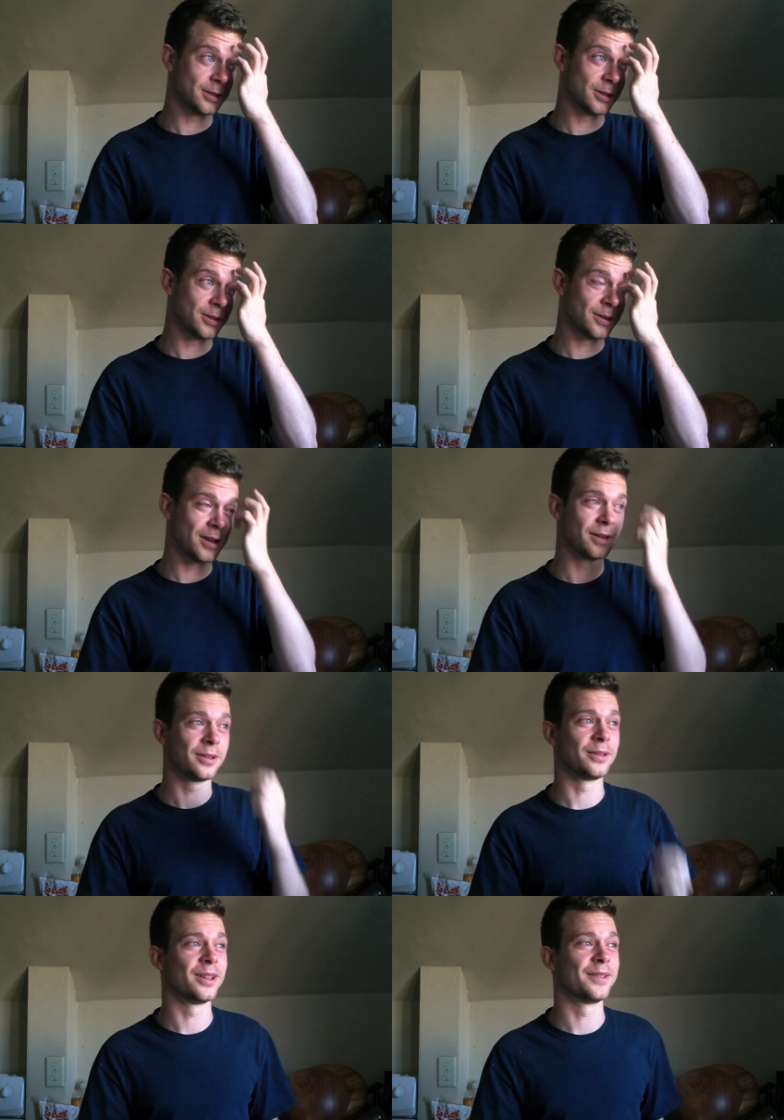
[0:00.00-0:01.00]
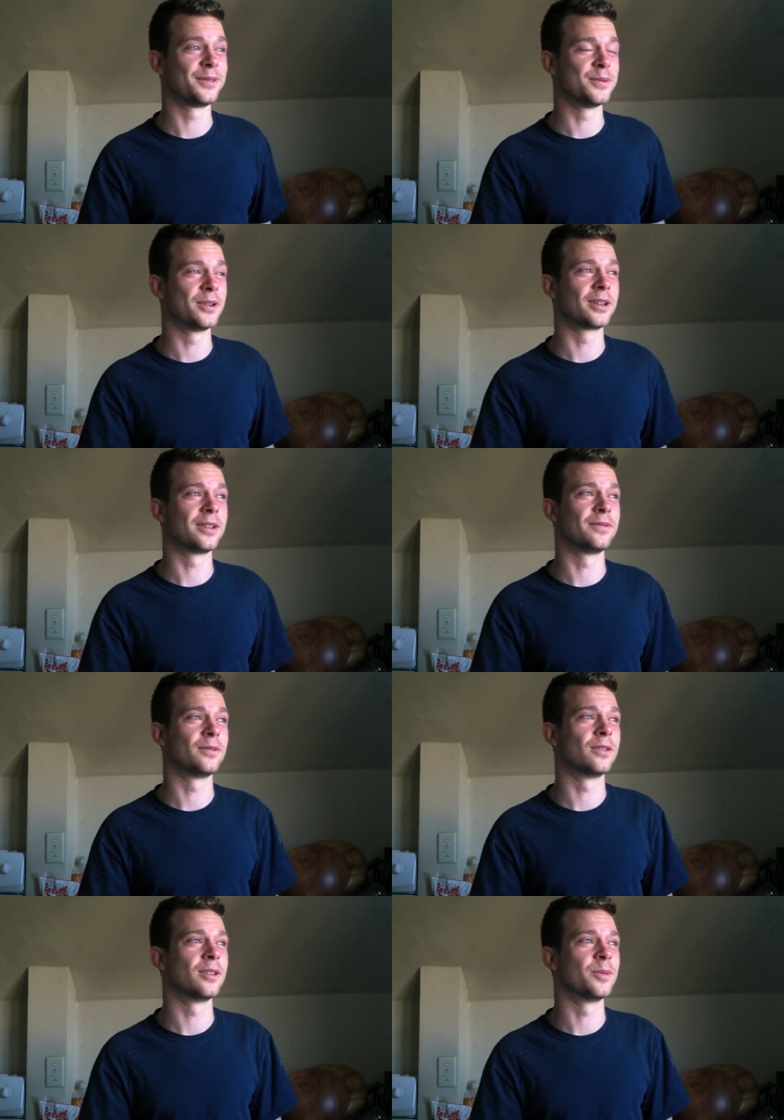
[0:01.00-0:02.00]
so I left work at
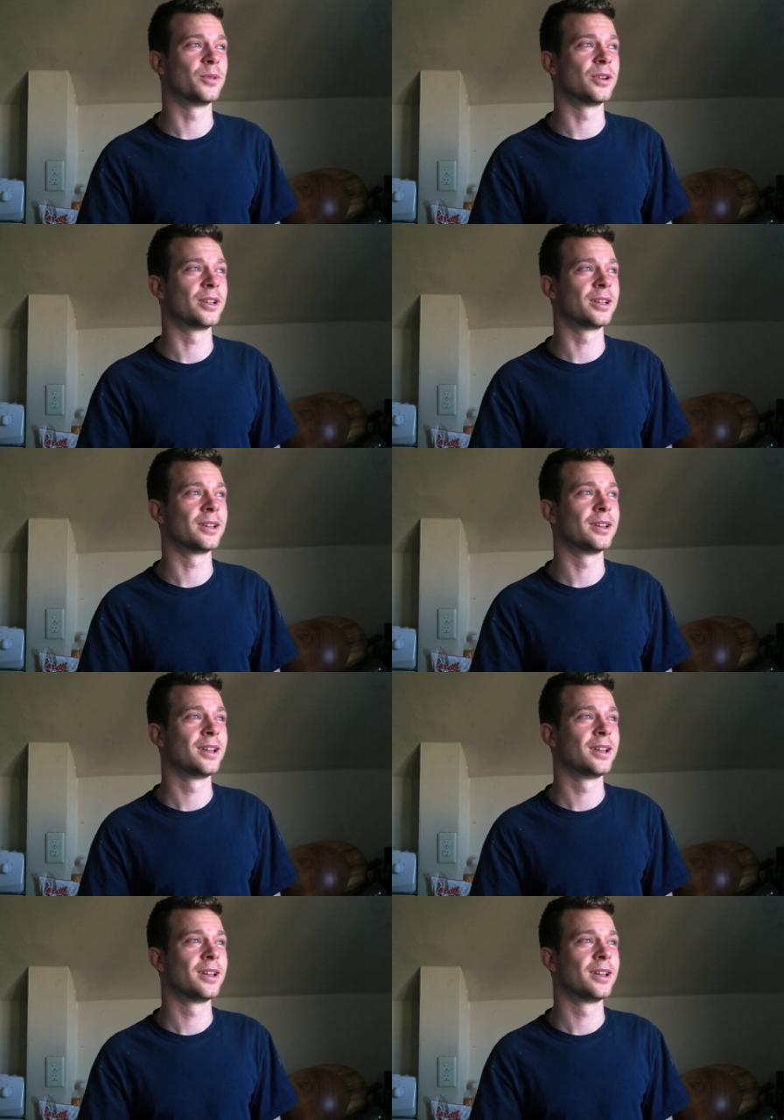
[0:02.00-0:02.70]
4 in the morning.